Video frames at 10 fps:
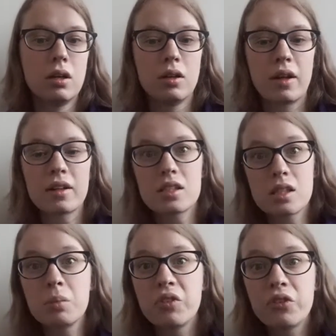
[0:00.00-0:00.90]
Like I
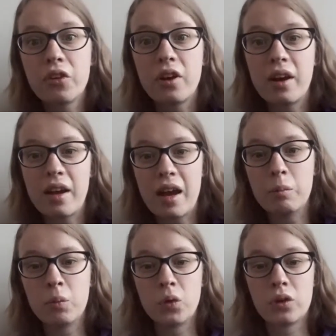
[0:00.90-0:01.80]
said before,
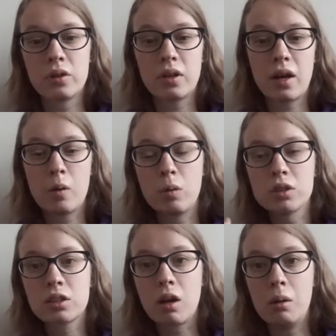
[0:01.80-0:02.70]
I
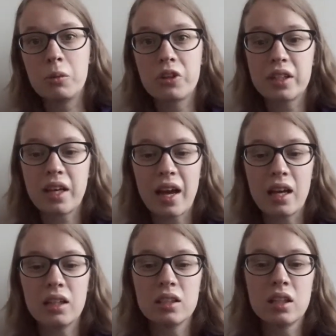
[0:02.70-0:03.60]
was calmer in the
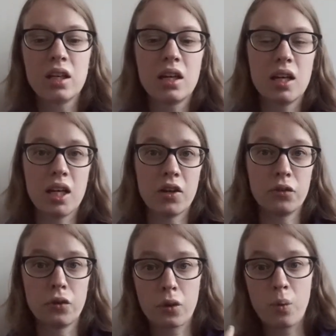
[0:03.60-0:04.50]
head,
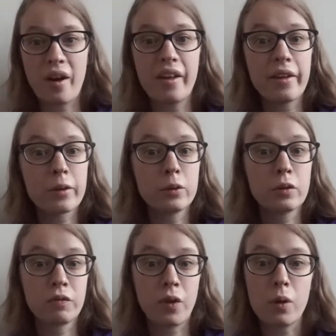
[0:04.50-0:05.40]
and for a while I could
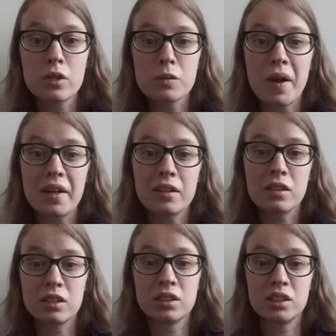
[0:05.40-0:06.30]
focus better
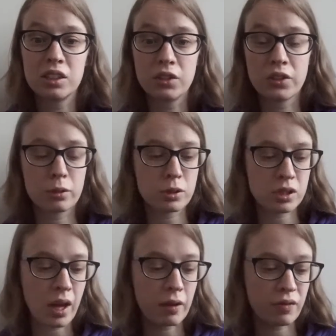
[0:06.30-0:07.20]
until those
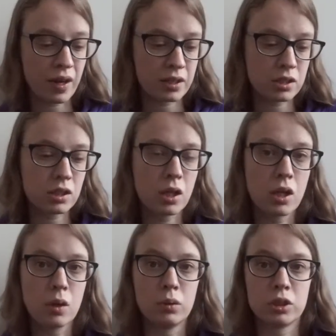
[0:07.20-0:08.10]
side effects
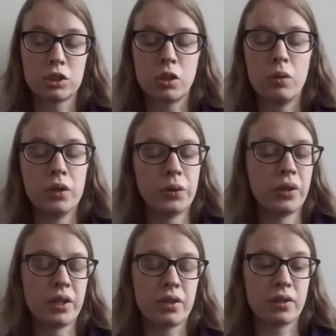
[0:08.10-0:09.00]
were so
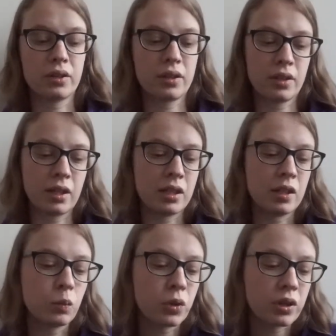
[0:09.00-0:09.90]
annoying that it
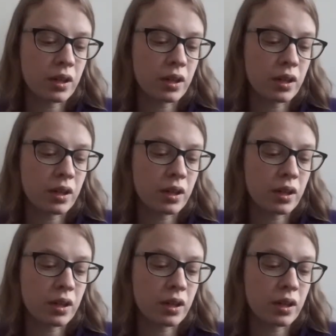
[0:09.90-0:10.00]
didn't work